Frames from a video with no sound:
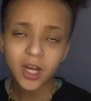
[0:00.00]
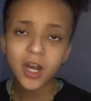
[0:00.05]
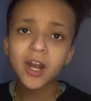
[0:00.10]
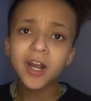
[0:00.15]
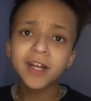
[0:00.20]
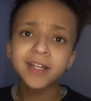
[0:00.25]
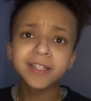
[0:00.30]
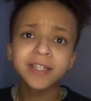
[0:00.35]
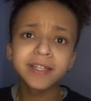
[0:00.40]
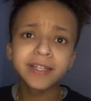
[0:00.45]
All
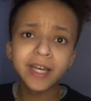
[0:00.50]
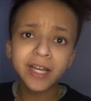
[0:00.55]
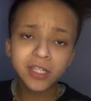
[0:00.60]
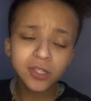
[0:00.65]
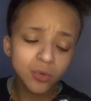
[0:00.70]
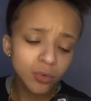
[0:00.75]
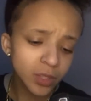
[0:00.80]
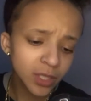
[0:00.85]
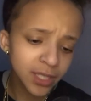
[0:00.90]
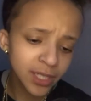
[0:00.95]
right, the next
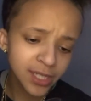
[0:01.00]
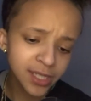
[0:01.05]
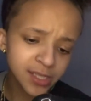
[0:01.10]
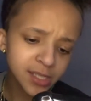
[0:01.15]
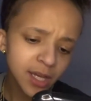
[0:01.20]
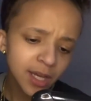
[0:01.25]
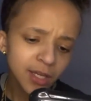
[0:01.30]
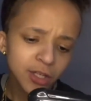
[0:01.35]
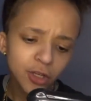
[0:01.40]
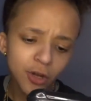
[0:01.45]
one is
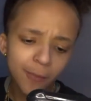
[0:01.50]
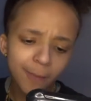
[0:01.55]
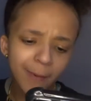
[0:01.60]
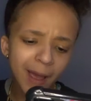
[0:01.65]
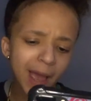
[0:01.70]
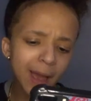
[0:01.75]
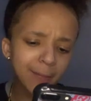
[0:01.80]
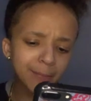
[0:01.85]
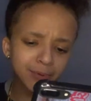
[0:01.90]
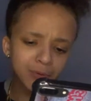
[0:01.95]
you're
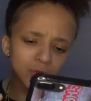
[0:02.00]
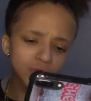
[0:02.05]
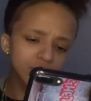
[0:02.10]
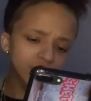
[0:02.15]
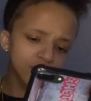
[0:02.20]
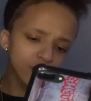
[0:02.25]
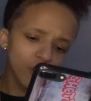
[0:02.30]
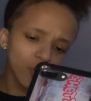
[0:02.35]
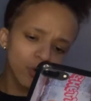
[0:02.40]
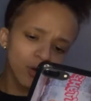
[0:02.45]
mad
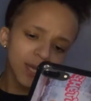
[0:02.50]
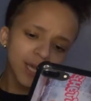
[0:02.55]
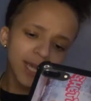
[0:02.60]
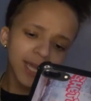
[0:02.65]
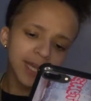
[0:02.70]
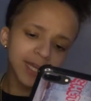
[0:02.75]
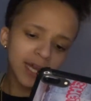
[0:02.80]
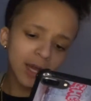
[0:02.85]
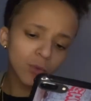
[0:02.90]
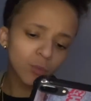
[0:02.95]
beautiful
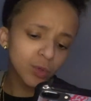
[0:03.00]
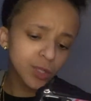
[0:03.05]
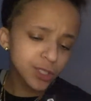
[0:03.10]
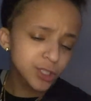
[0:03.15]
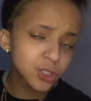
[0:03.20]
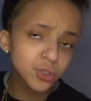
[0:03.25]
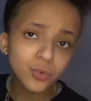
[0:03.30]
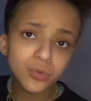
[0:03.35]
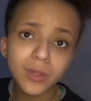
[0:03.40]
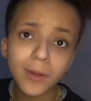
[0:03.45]
and I
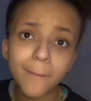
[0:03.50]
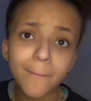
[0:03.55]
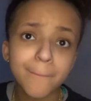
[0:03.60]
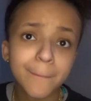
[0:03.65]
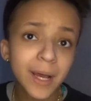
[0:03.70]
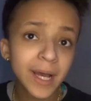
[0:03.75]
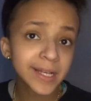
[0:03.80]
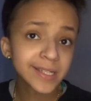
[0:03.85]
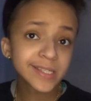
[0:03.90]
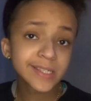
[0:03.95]
wish you the
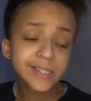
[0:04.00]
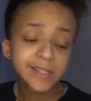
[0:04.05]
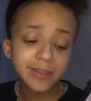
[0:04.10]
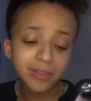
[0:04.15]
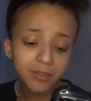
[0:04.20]
best.